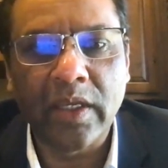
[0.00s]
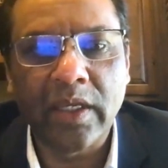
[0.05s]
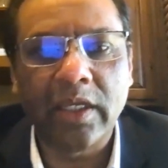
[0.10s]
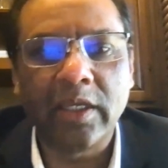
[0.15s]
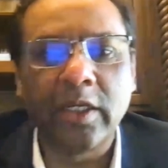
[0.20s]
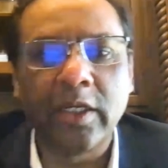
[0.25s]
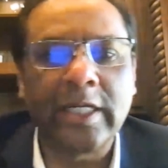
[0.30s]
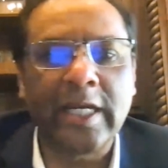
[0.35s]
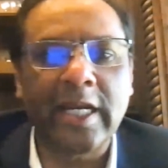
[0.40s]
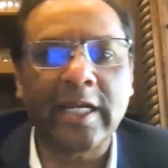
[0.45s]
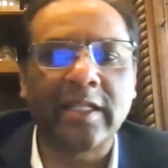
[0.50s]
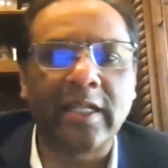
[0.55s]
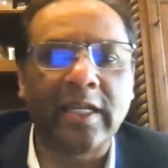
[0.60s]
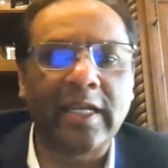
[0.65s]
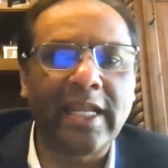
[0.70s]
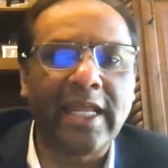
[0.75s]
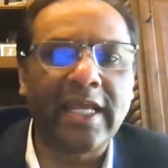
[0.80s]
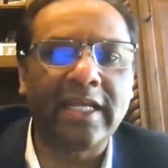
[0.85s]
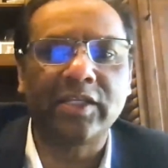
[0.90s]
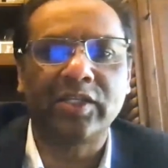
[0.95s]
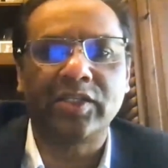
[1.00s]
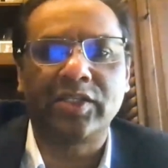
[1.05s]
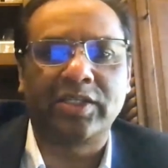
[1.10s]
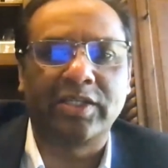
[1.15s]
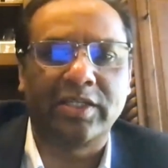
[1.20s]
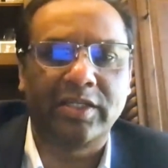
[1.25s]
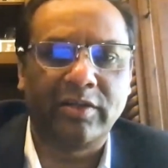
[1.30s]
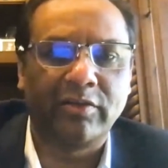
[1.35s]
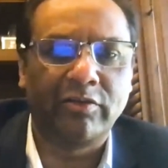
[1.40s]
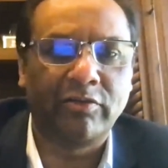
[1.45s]
detect the
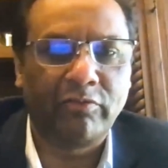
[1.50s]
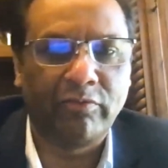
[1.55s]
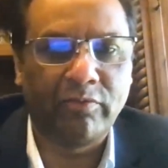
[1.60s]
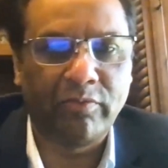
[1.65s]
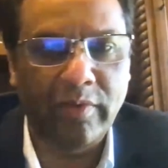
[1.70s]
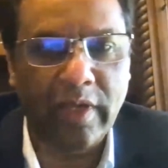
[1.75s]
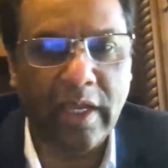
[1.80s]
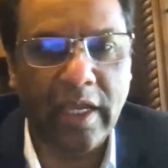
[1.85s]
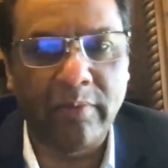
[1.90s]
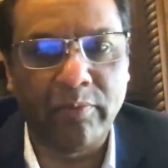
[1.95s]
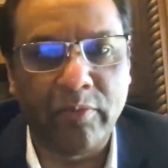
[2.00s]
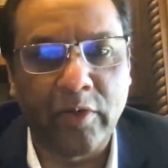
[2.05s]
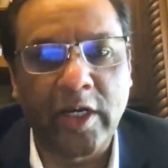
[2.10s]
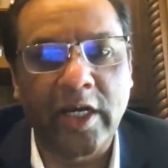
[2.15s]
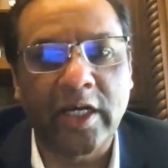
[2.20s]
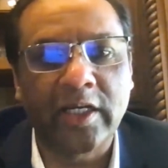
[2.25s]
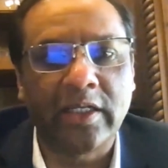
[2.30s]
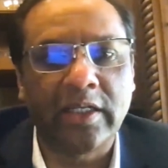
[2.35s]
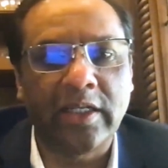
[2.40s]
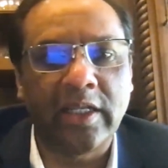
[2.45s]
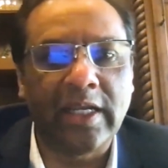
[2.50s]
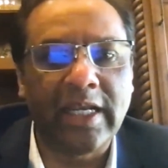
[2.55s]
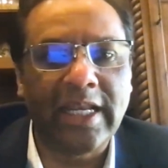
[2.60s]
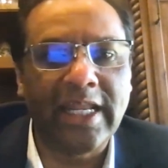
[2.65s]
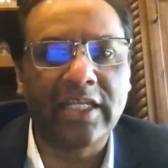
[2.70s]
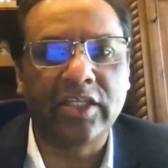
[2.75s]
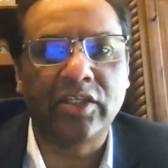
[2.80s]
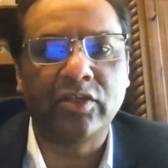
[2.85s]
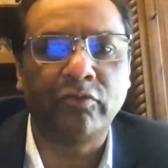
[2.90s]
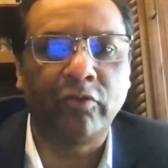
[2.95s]
next and predict the
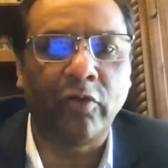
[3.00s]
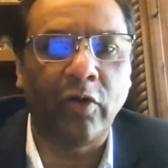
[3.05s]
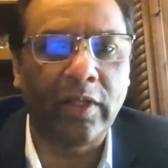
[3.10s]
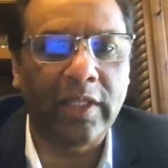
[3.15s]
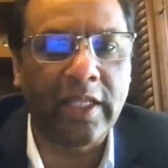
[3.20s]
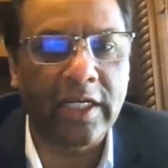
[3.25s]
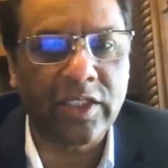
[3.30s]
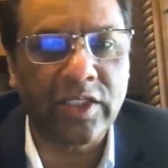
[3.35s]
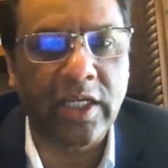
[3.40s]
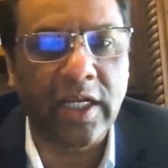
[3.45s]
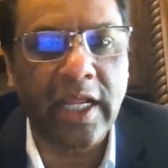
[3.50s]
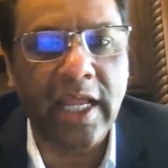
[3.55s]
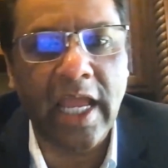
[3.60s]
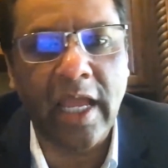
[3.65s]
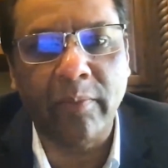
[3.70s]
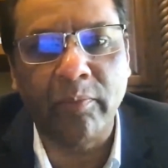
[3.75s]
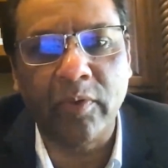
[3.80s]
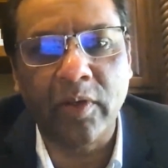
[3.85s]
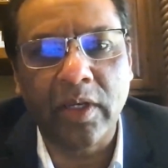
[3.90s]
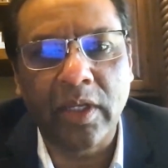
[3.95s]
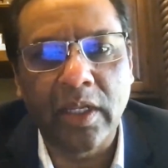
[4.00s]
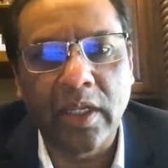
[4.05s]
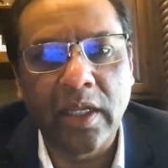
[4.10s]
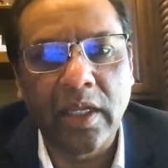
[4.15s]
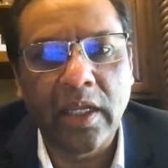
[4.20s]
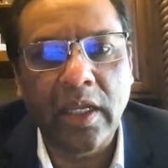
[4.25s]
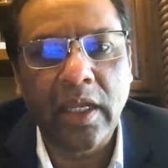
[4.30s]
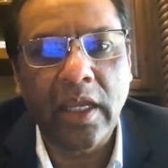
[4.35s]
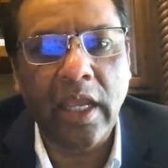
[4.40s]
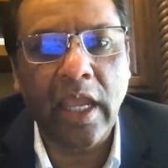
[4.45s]
next fault that's going to happen,
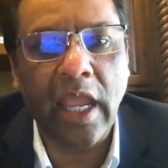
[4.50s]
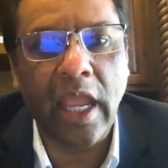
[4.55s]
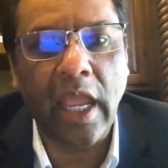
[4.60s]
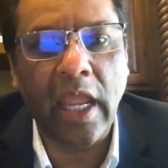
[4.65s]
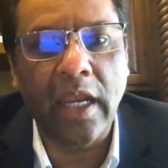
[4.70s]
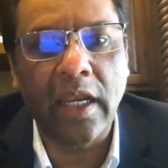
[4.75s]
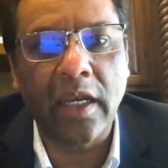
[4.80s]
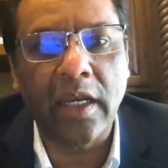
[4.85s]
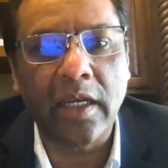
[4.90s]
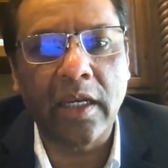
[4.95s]
and